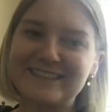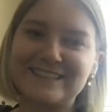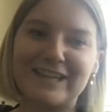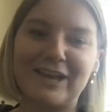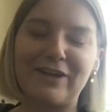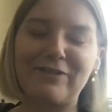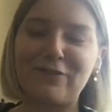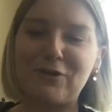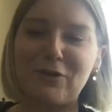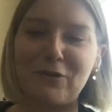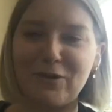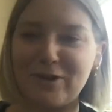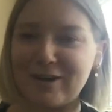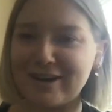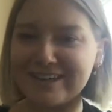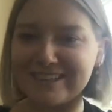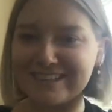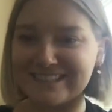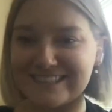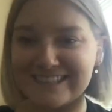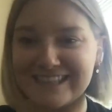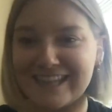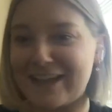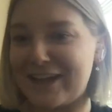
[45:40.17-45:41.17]
of
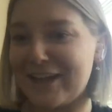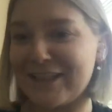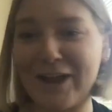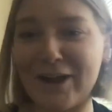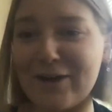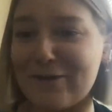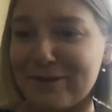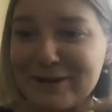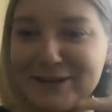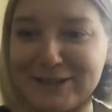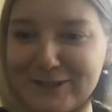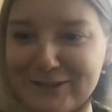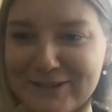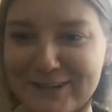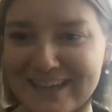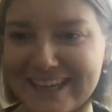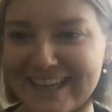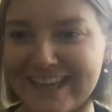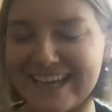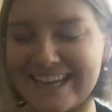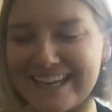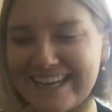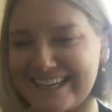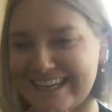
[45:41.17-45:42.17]
course. Are we doing
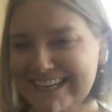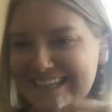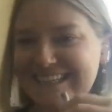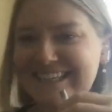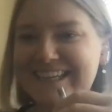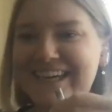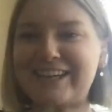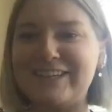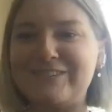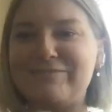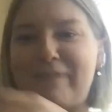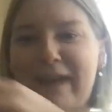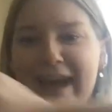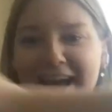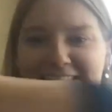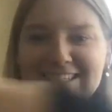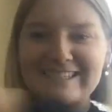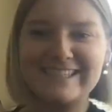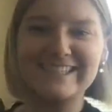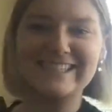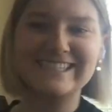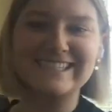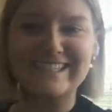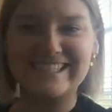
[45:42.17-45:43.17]
like a pass
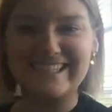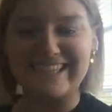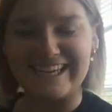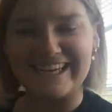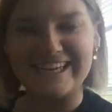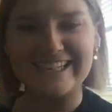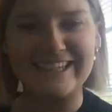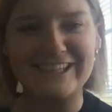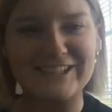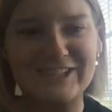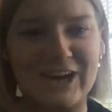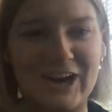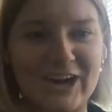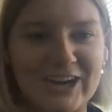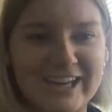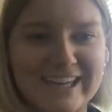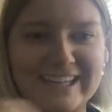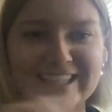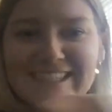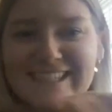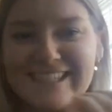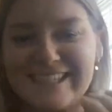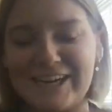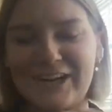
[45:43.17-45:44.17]
the stick, the
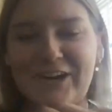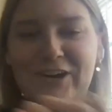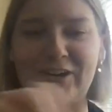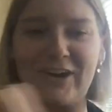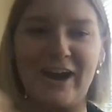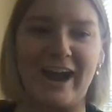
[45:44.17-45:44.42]
talking stick around?